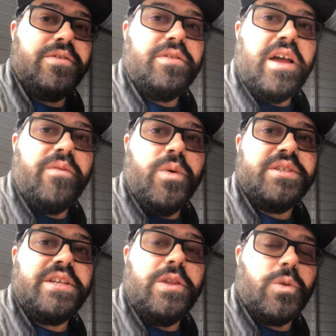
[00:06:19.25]
I've only
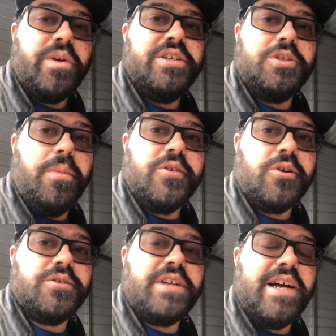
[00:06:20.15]
seen 3
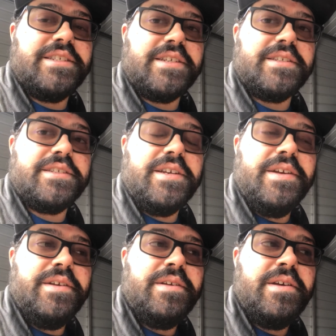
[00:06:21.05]
supercharged Datsuns,
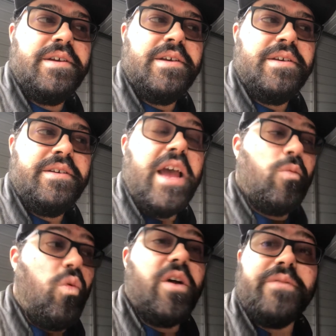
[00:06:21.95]

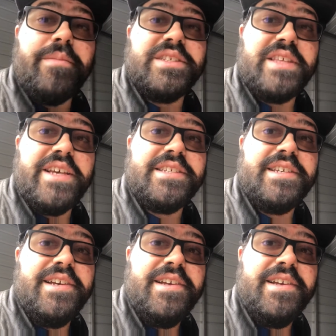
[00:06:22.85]
and one of them is this.